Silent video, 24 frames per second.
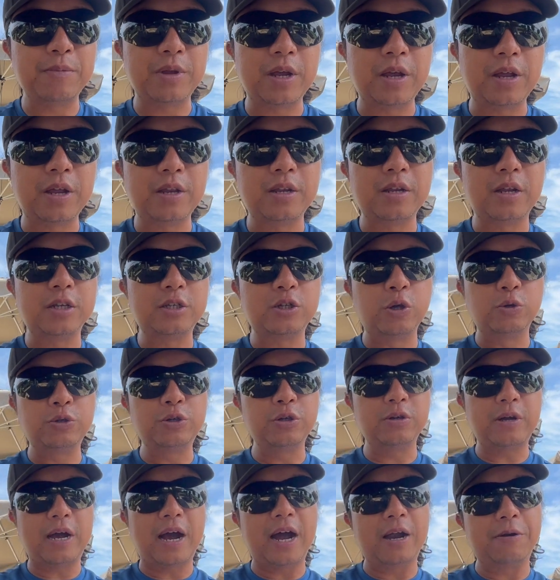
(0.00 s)
in the
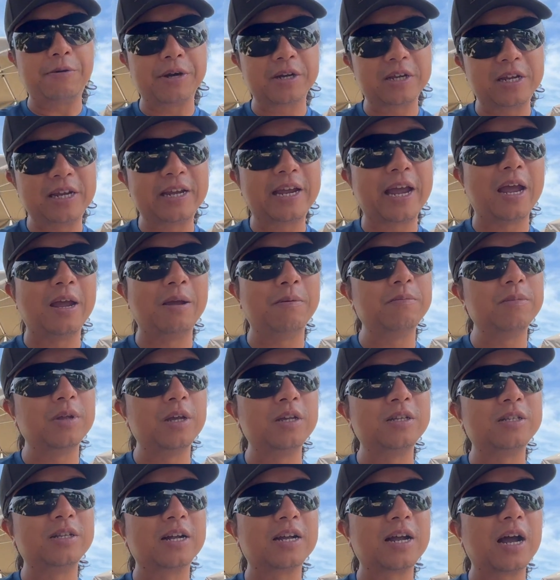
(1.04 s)
social hierarchy game
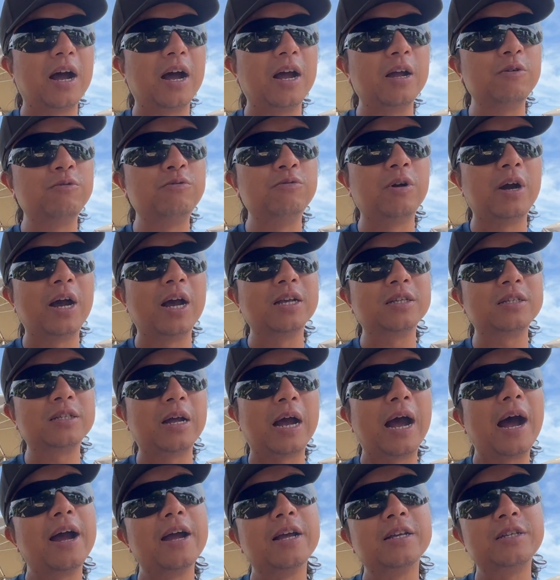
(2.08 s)
is the guy who has the
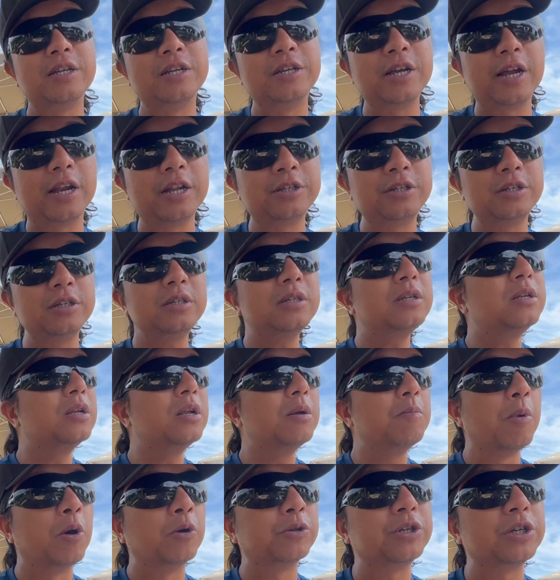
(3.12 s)
highest intelligence,
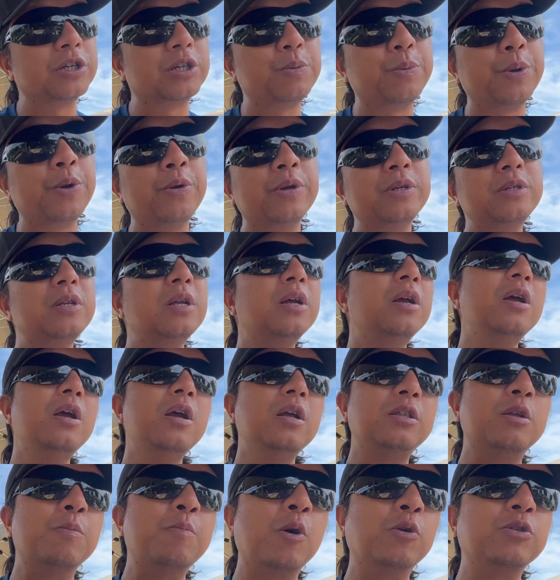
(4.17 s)
mm-hmm. most experience,
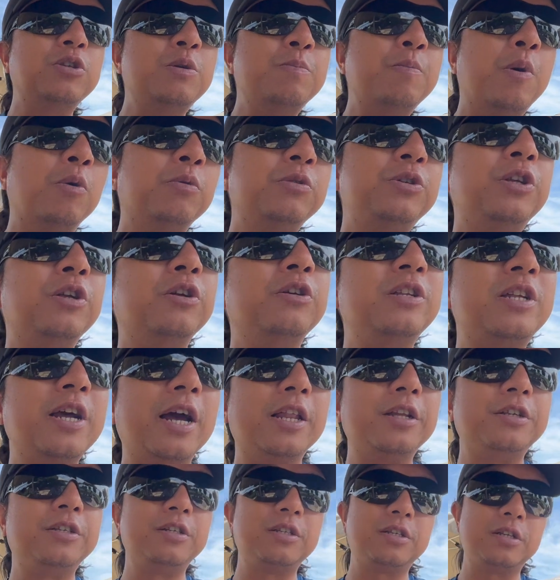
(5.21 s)
the most emotional
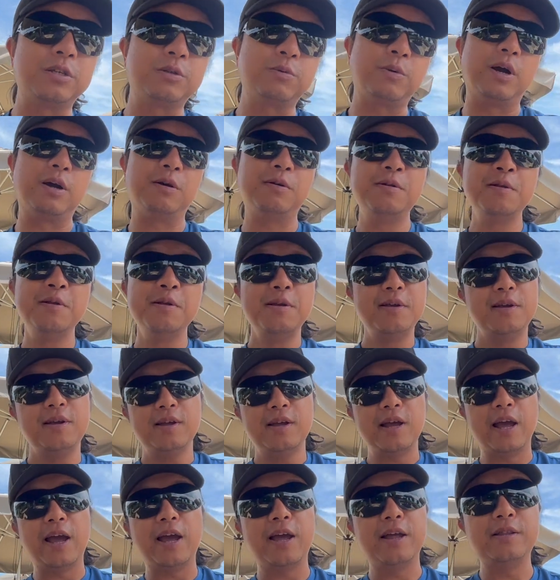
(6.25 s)
intelligence as well.
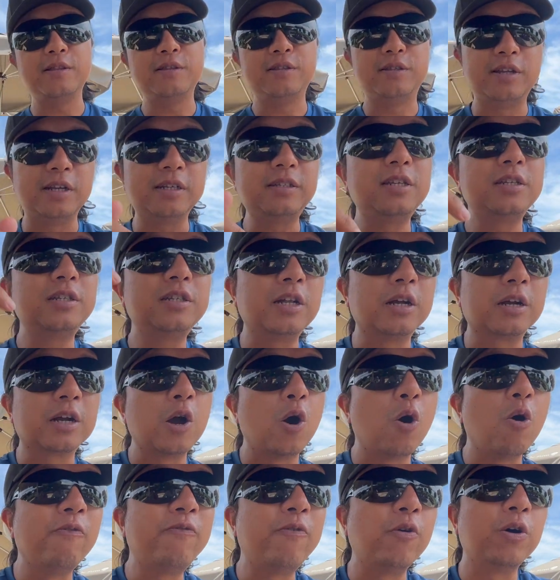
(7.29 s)
And this is the
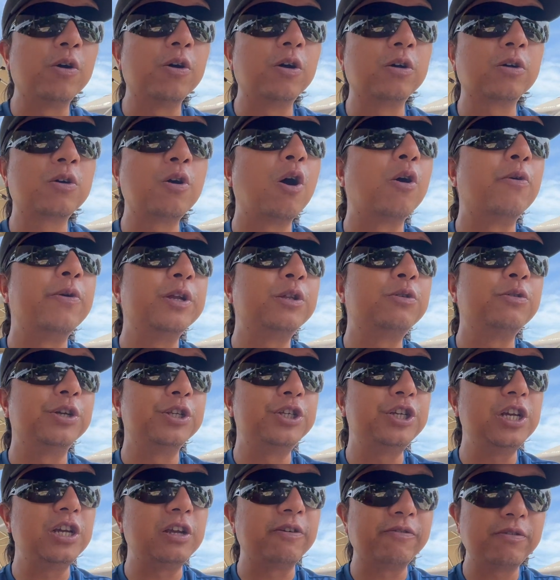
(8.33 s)
goal for Corey to
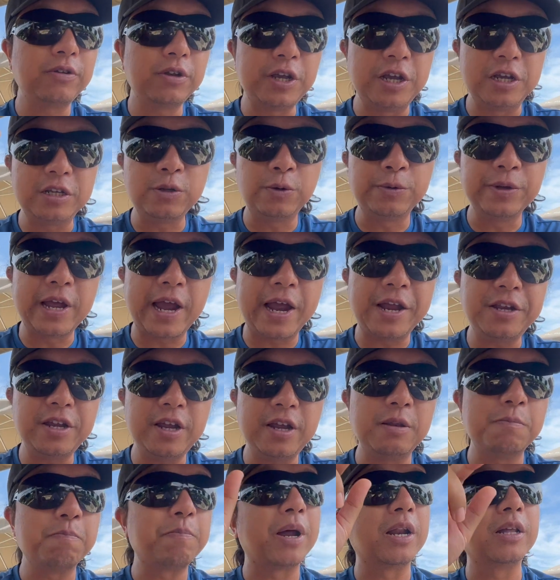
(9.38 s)
achieve. He's only
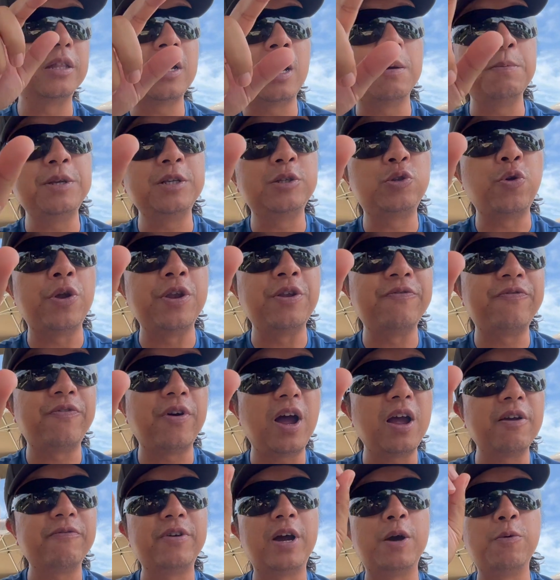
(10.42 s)
18. By the time he's
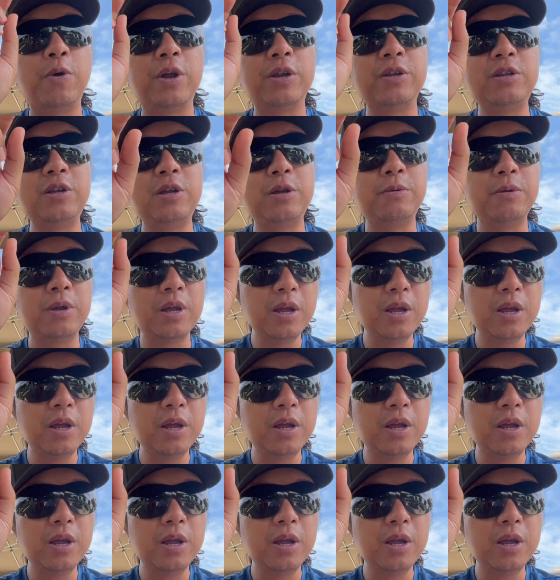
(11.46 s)
25, I want he,